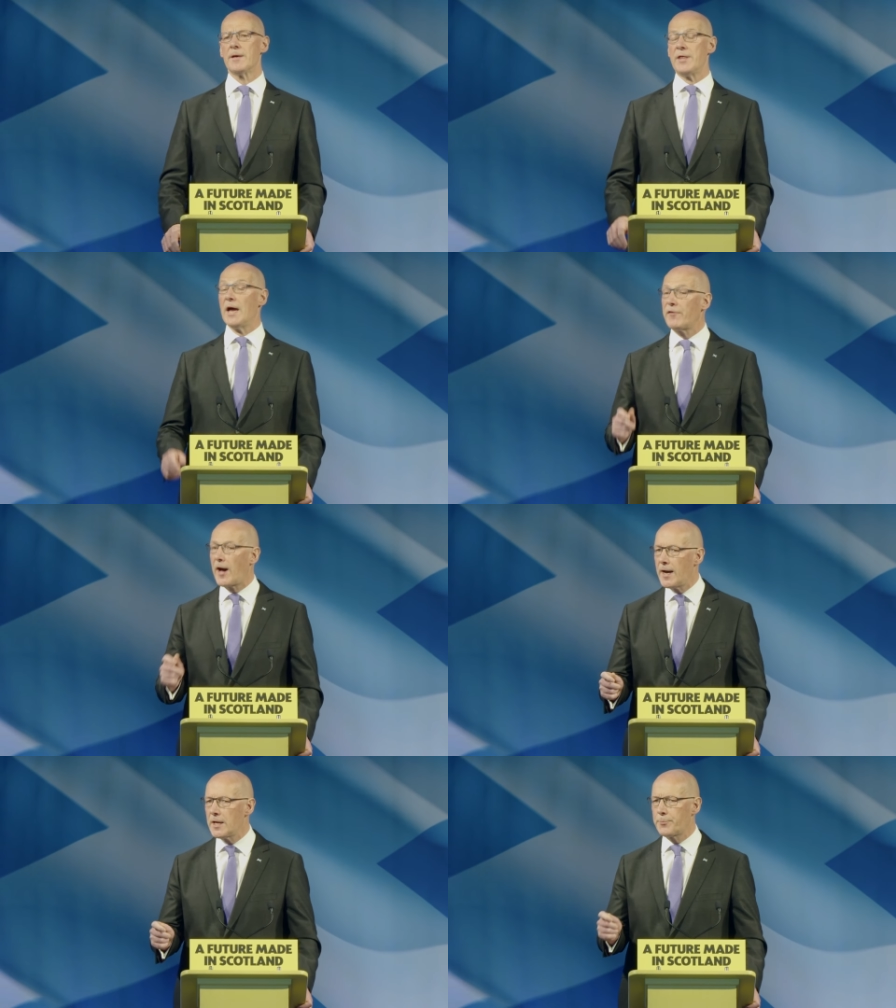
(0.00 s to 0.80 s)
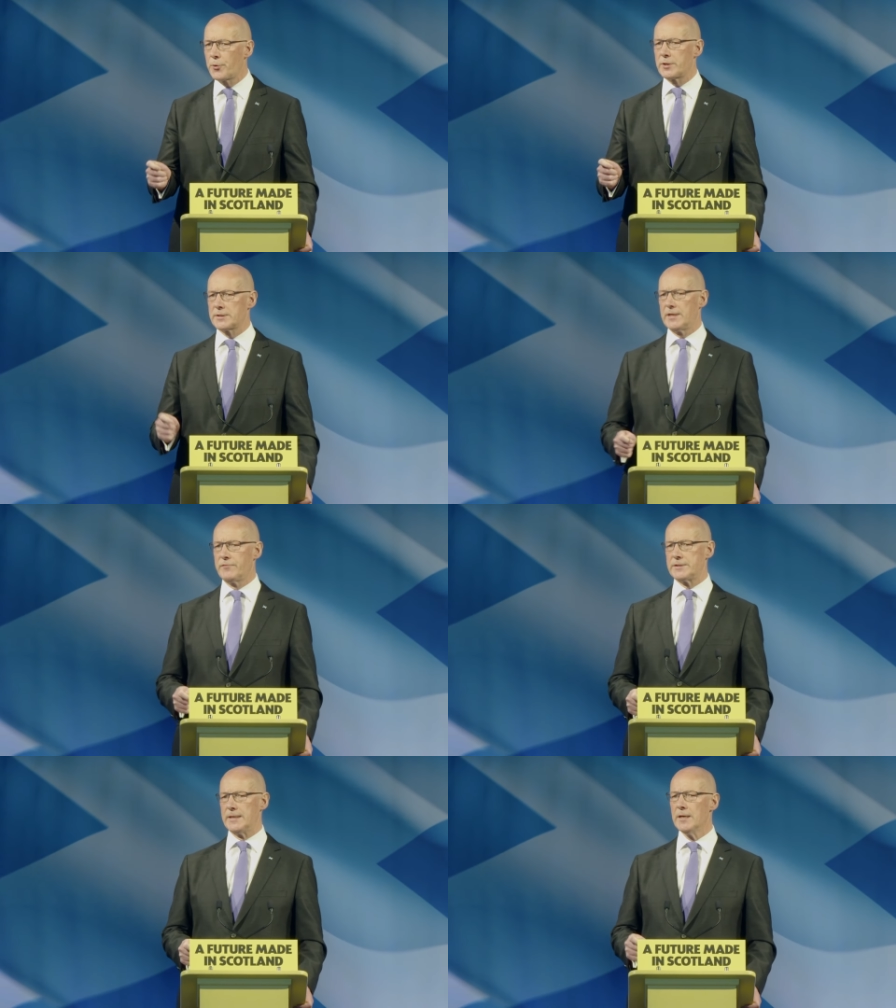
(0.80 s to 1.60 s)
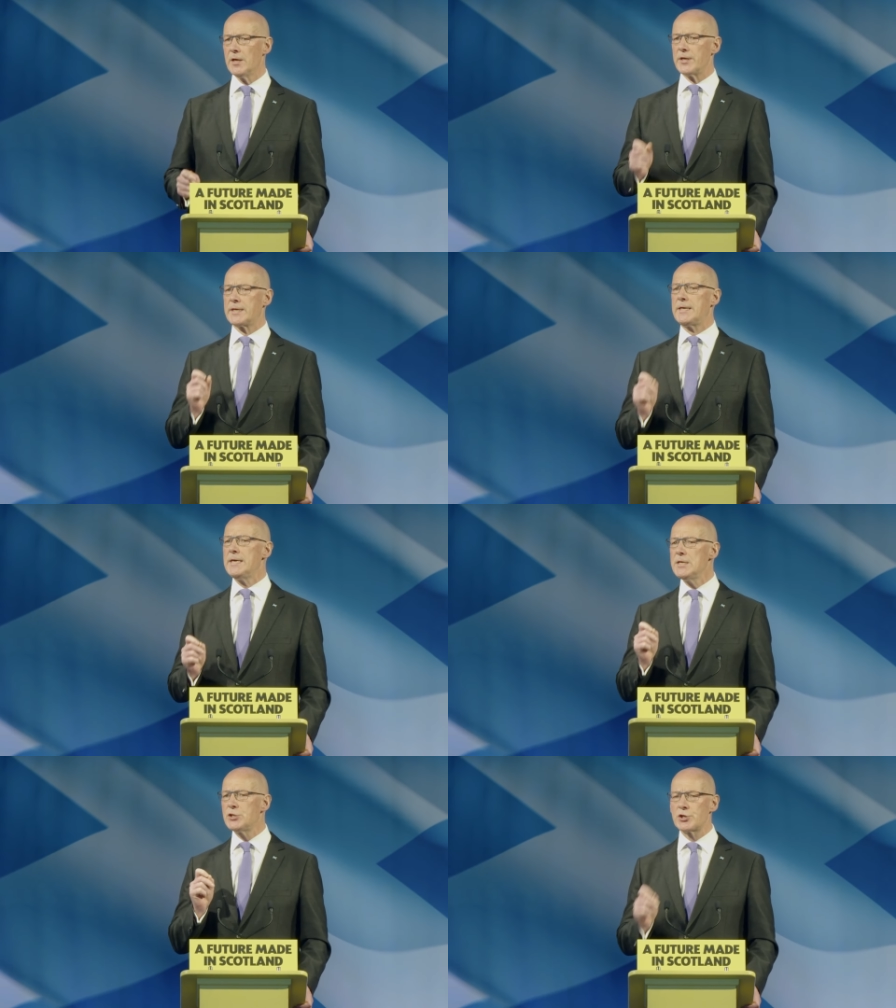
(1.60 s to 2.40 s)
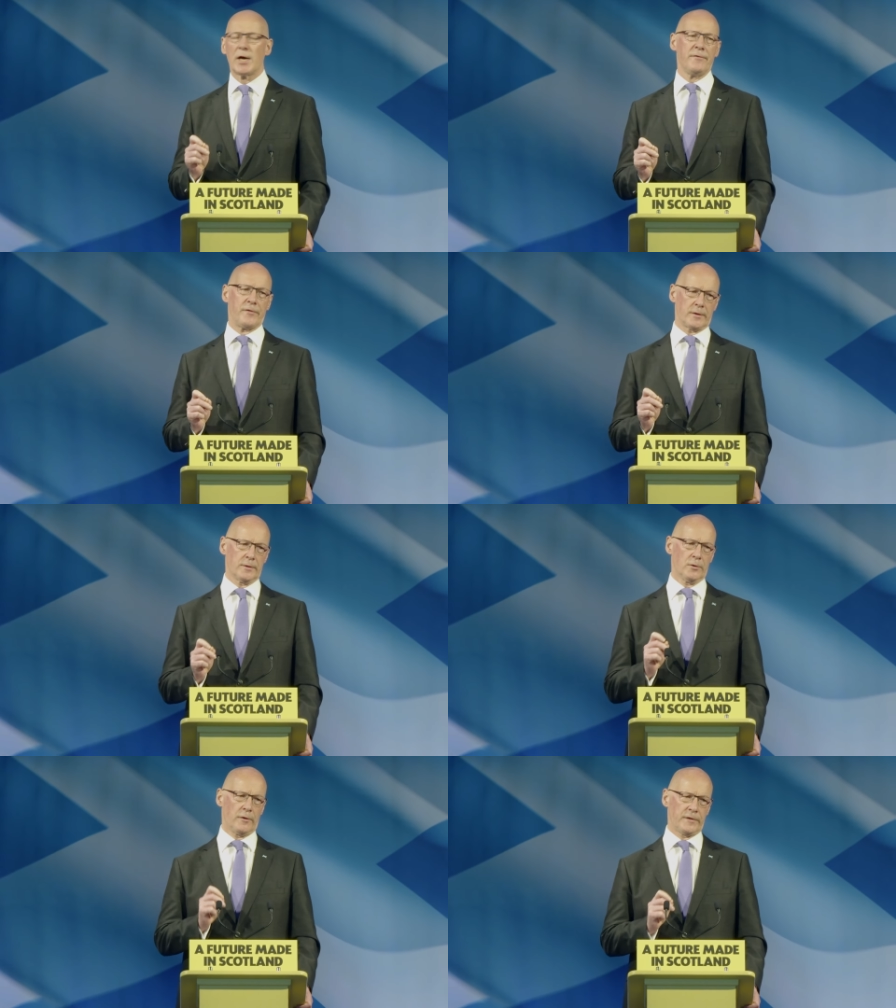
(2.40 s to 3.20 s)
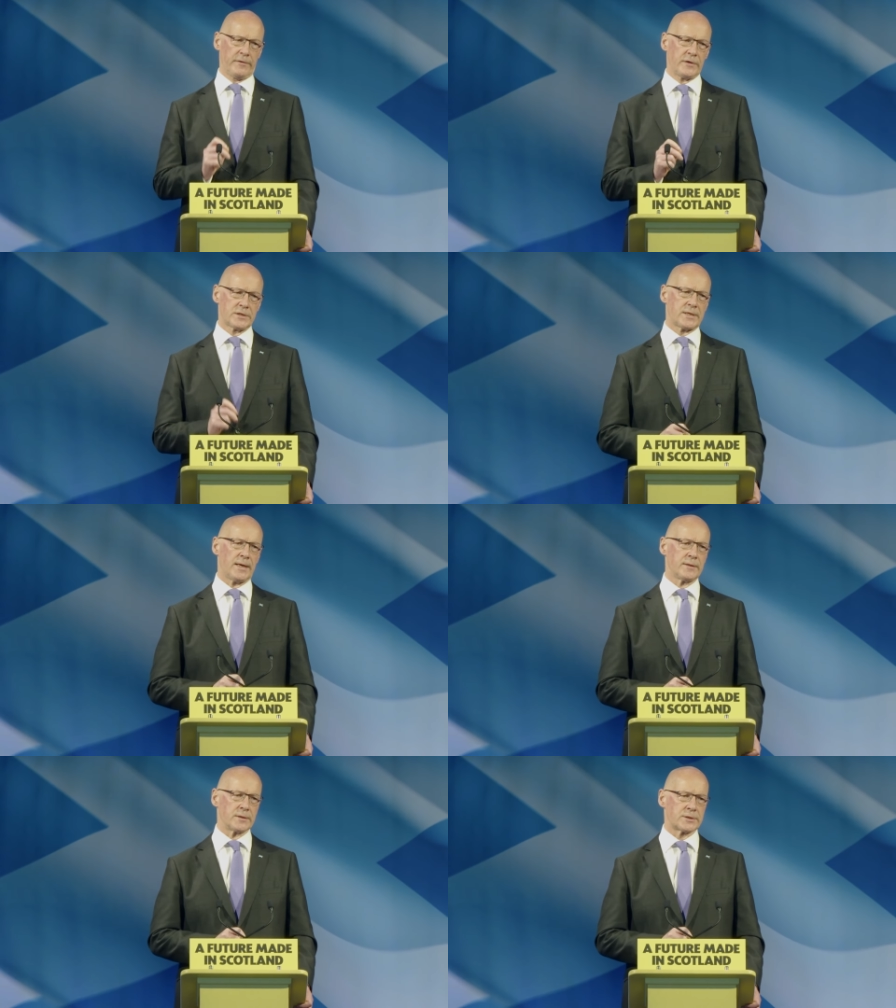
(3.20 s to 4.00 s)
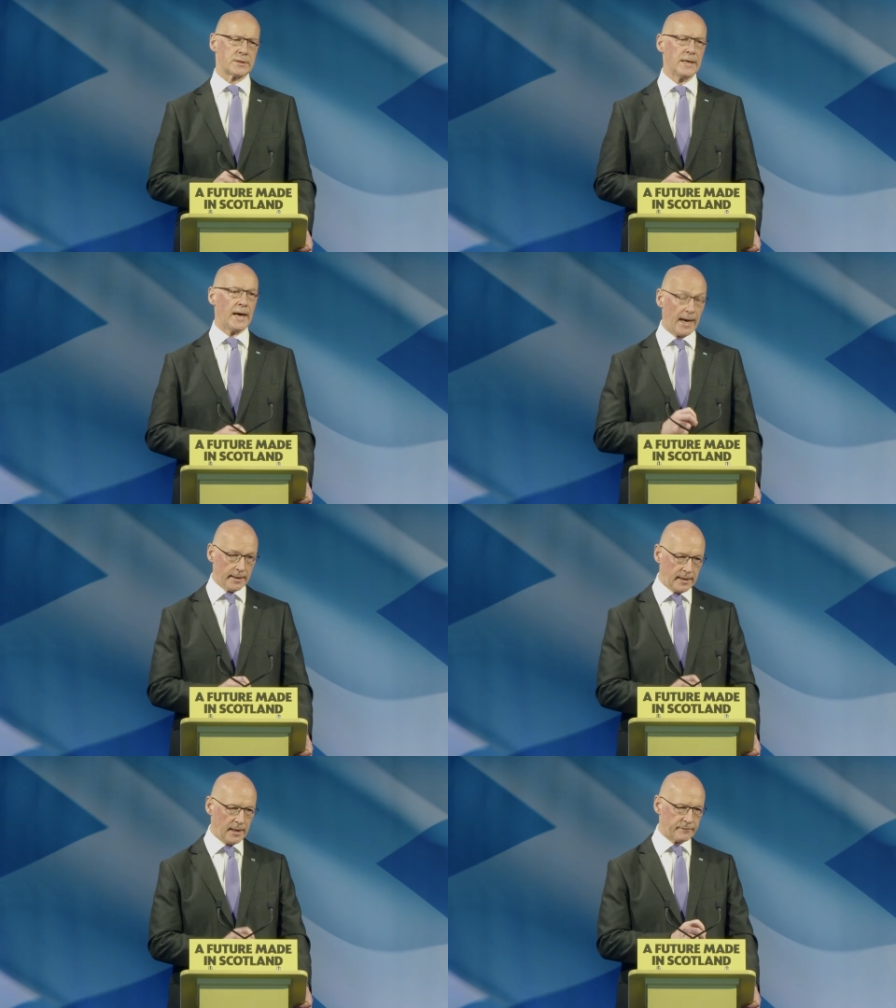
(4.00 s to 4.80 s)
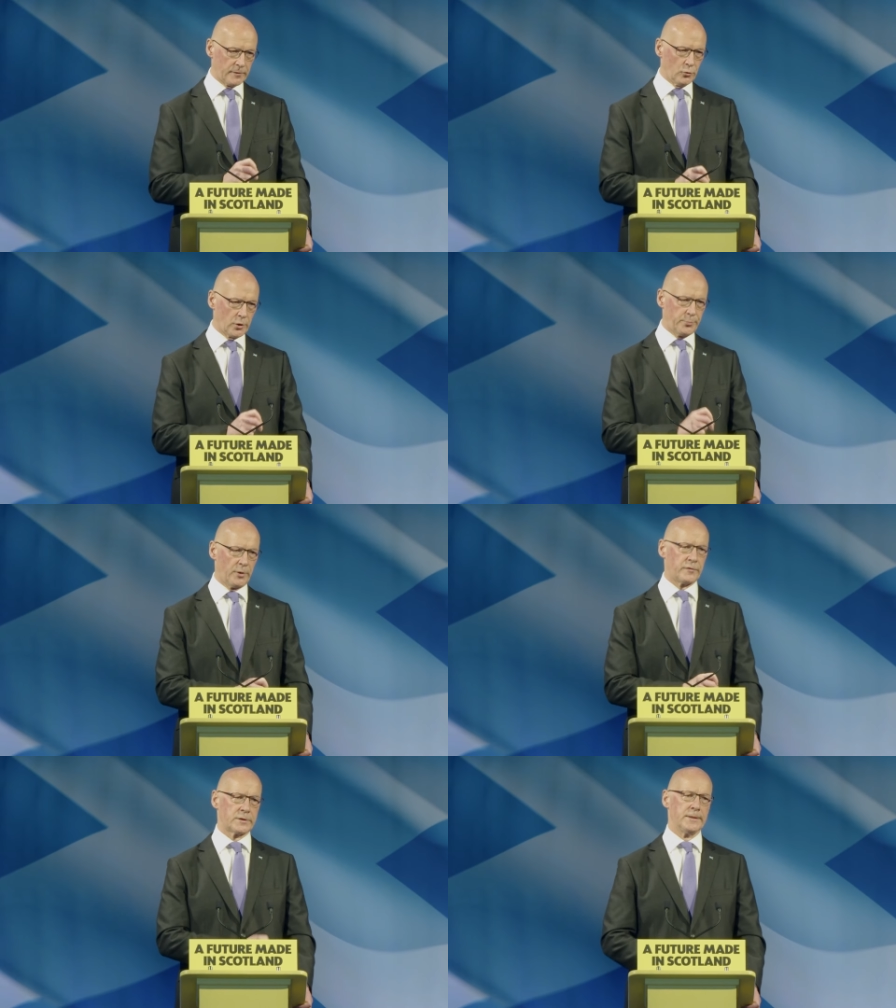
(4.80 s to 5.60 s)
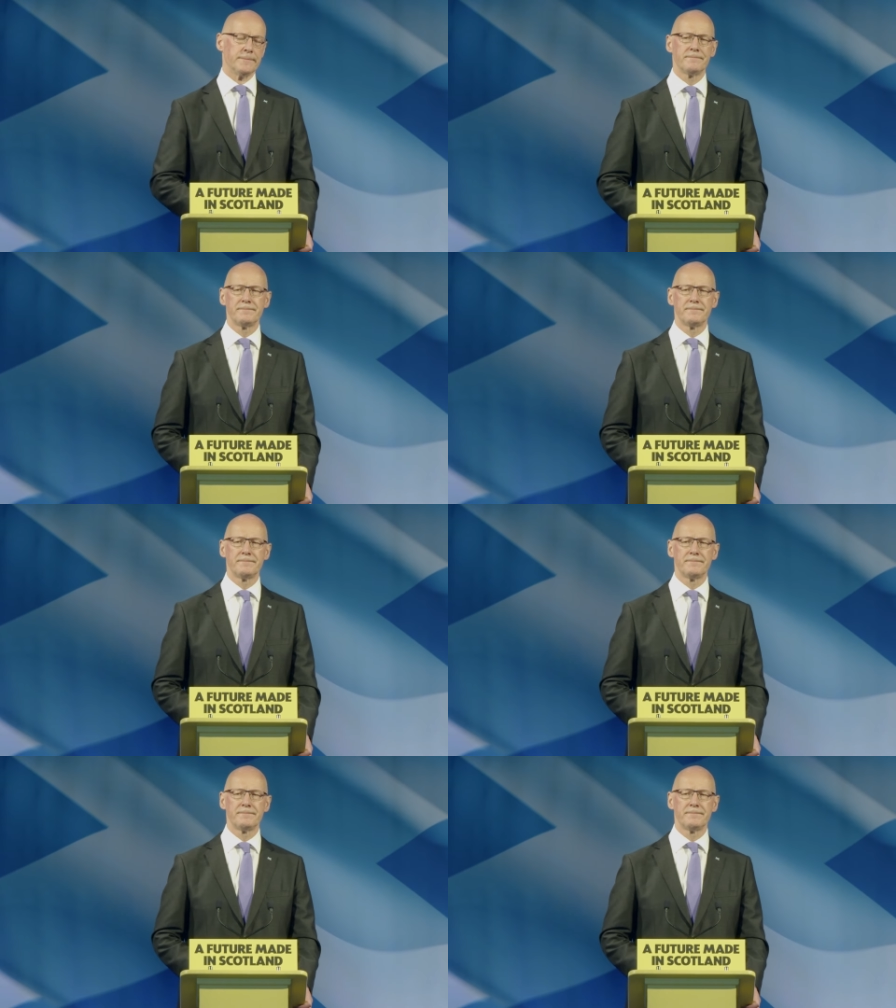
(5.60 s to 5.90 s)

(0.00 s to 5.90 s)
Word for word: They have higher productivity, the key driver of living standards, and they have lower poverty.